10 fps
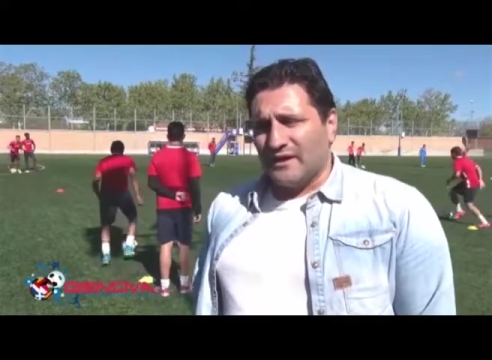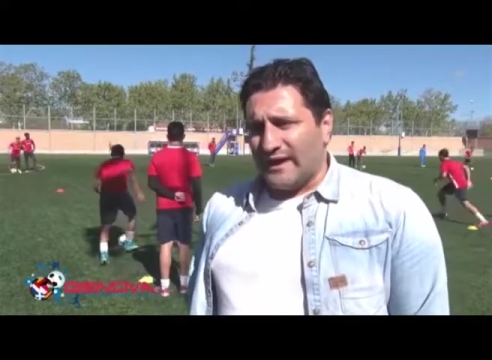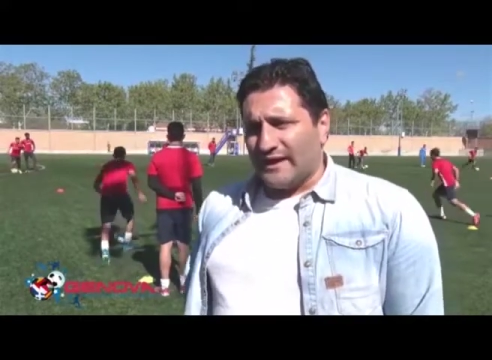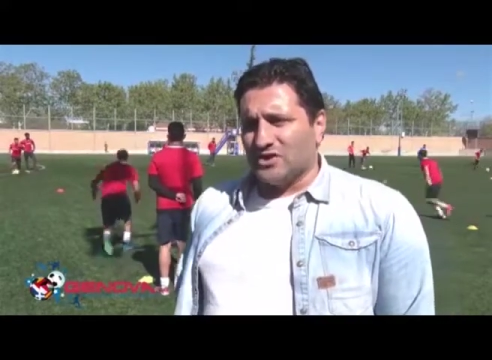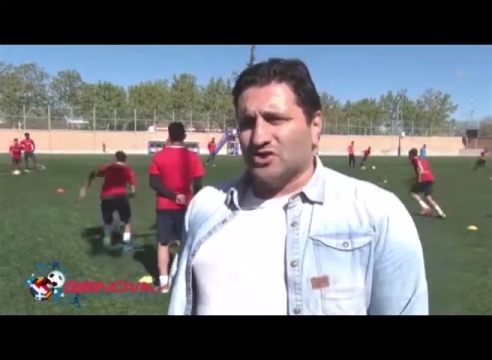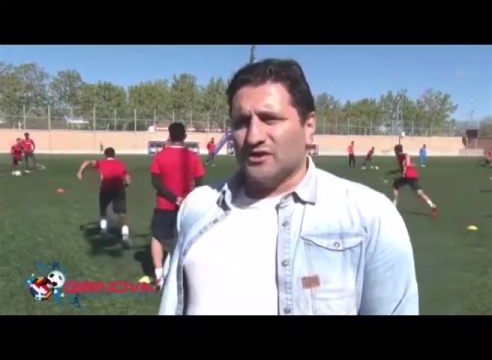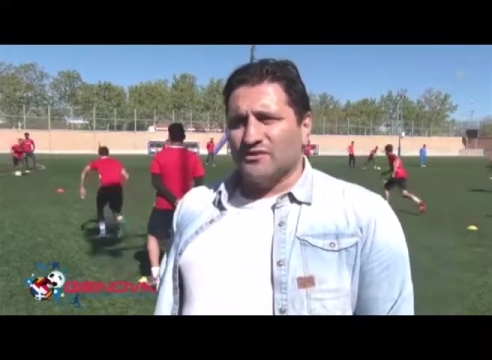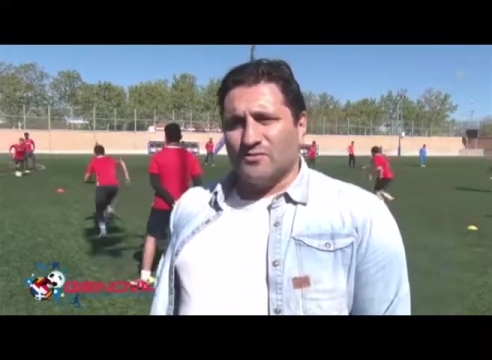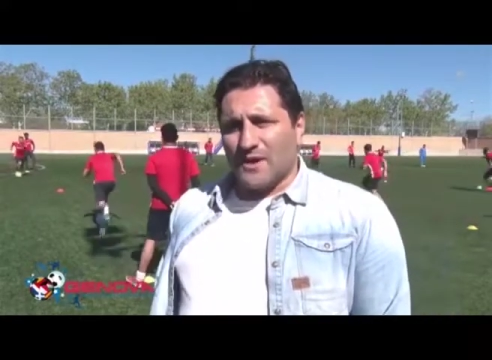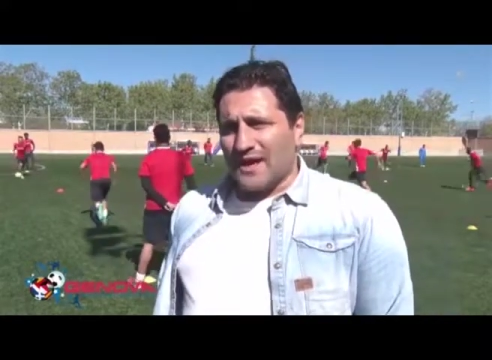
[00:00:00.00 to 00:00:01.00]
Asia,
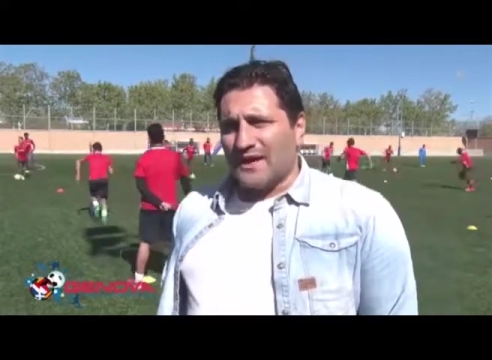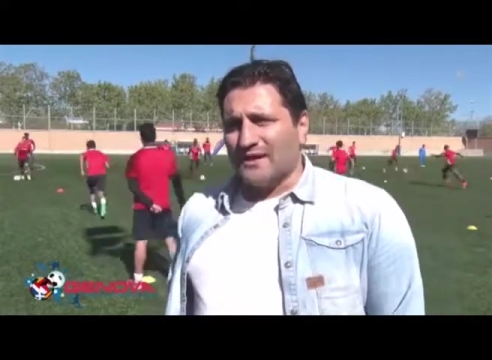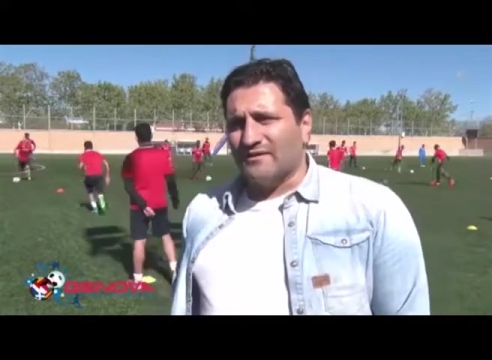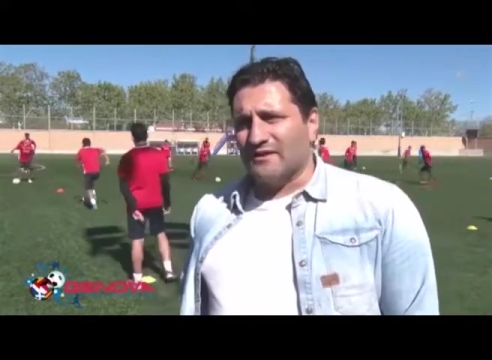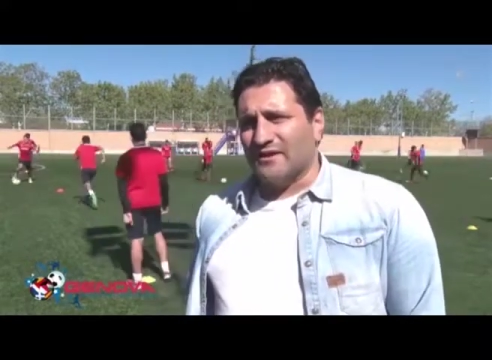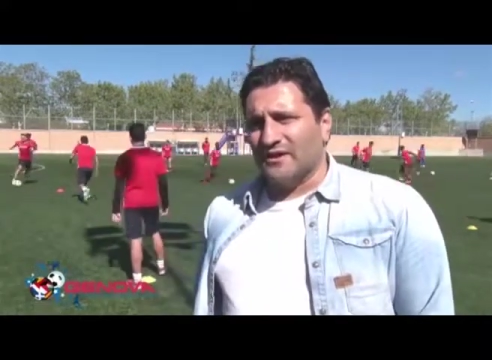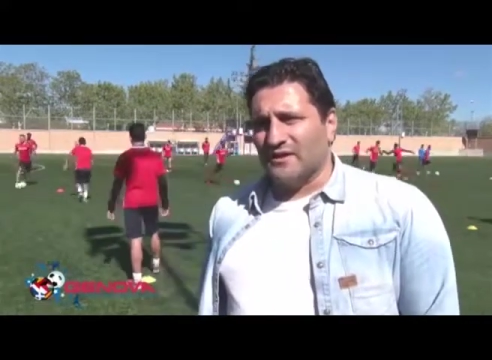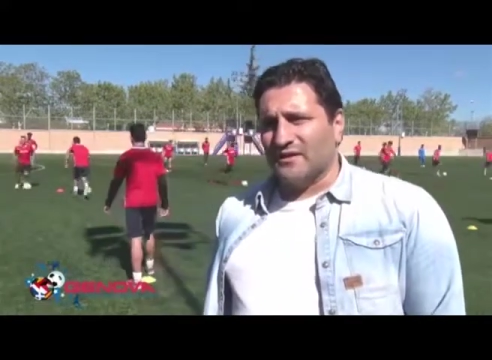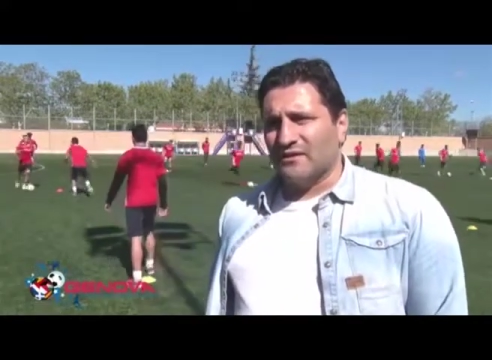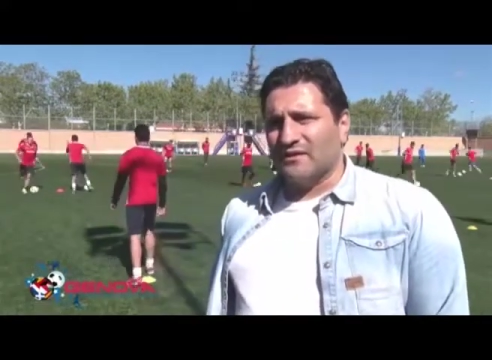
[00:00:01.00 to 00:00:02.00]
Spain, Italy,
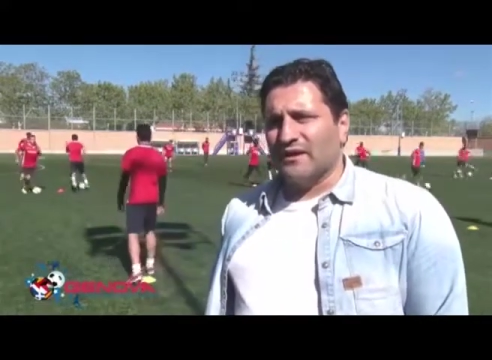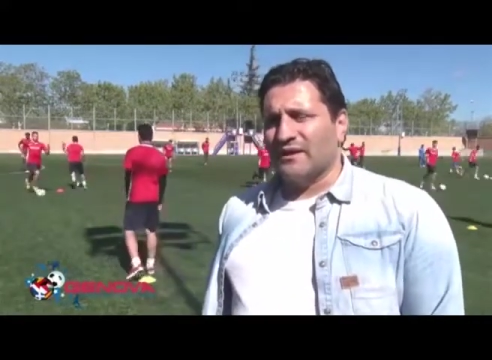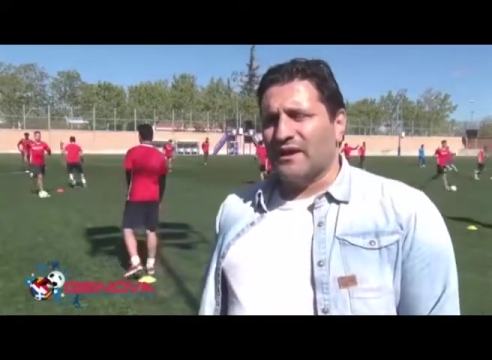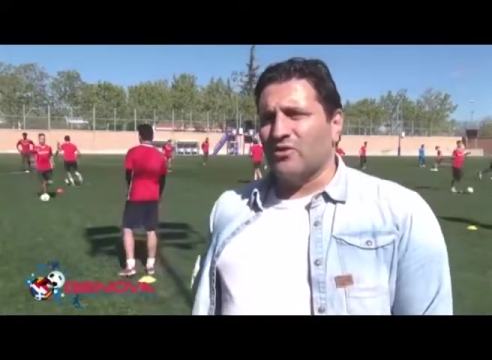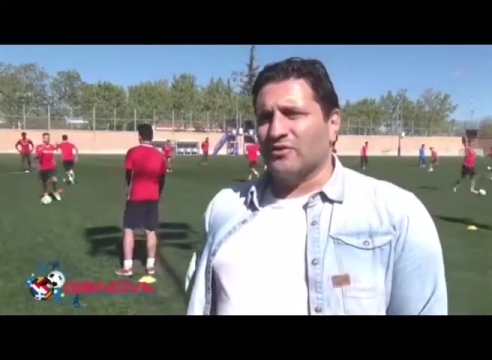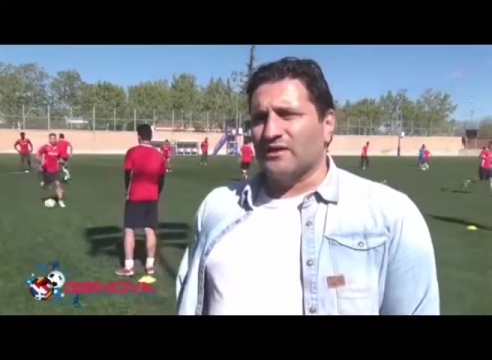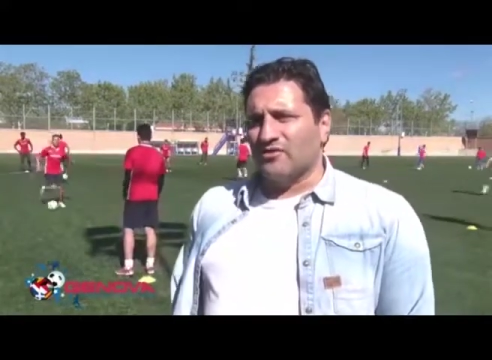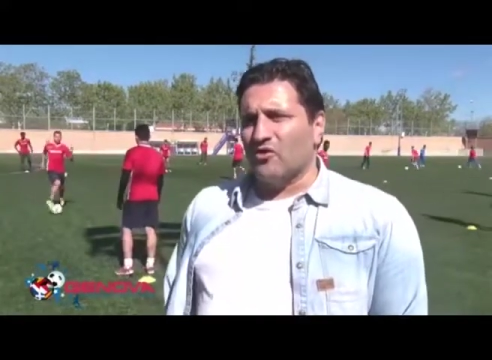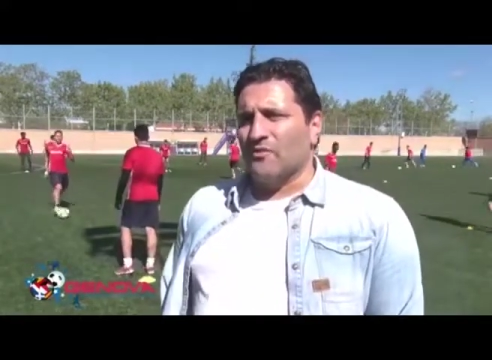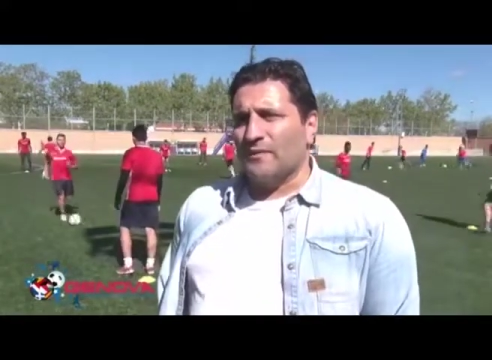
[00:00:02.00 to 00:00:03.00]
and now looking
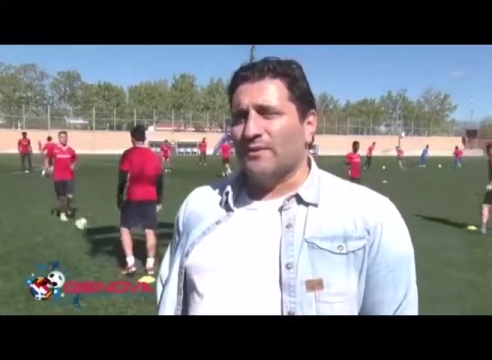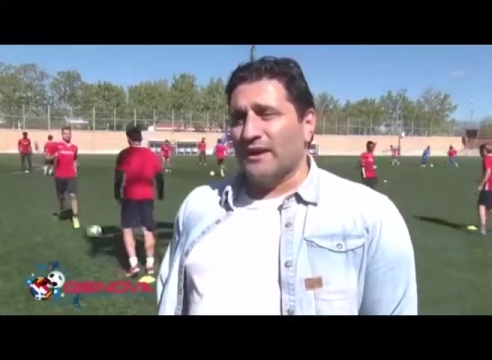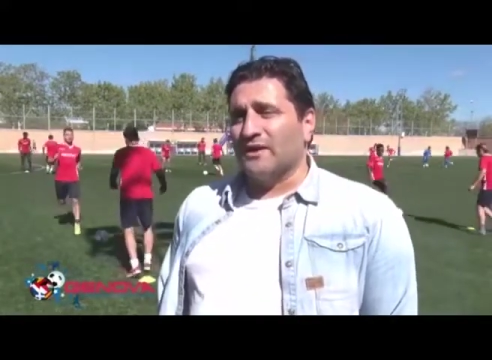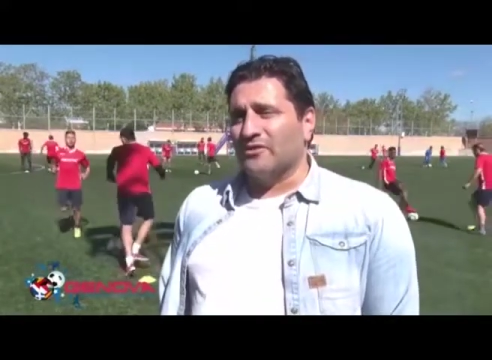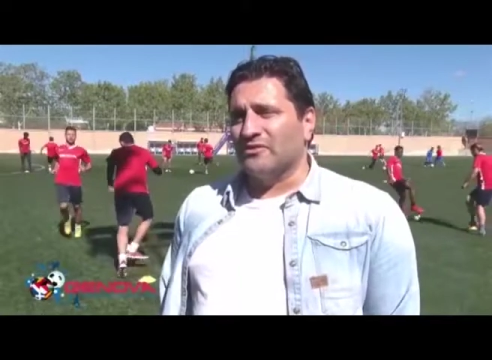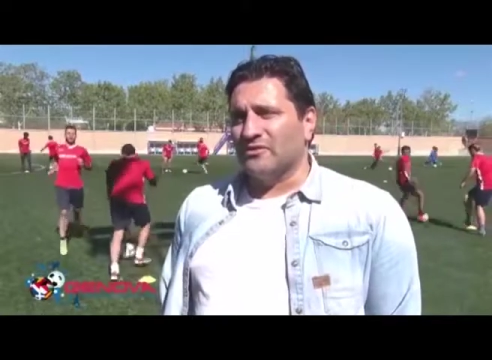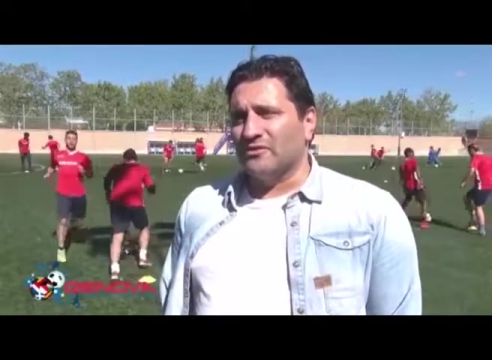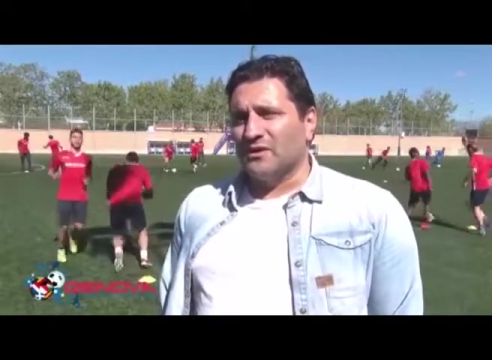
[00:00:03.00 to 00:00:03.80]
to open up in England